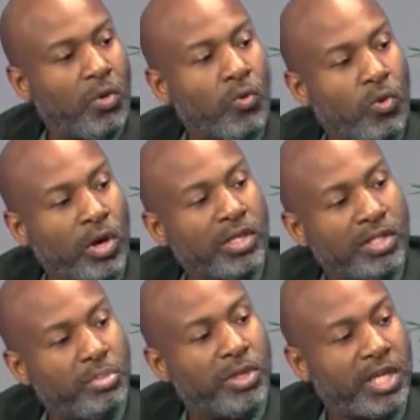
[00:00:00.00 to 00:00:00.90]
What does
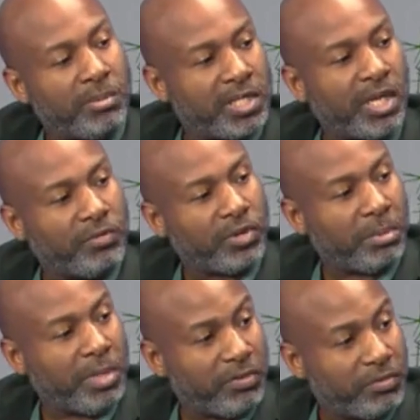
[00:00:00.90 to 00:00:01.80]
the PNM stand for
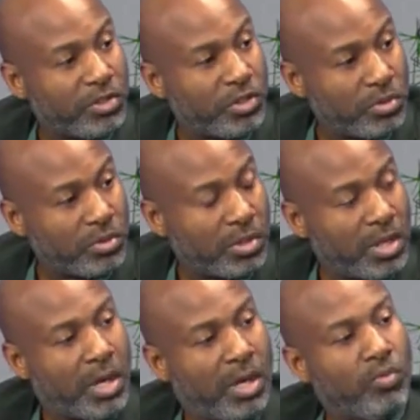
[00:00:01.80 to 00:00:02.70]
that benefits you?
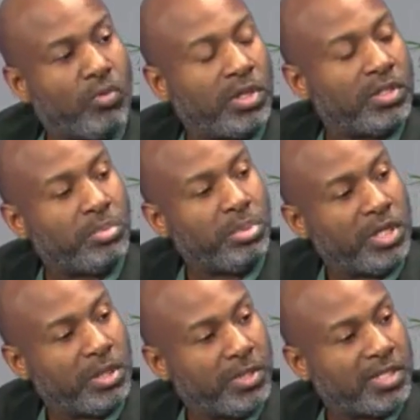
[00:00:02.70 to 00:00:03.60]
And what does the
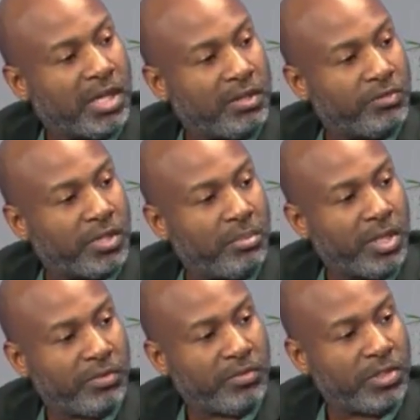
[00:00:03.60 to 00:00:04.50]
PDP stand for that
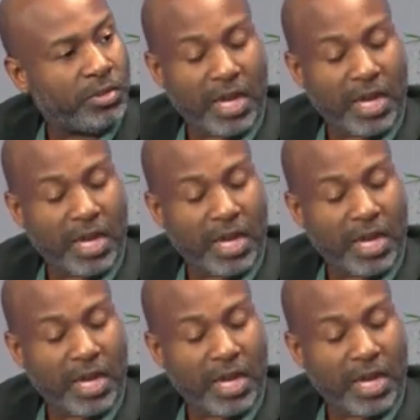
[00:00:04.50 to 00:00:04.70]
benefits you?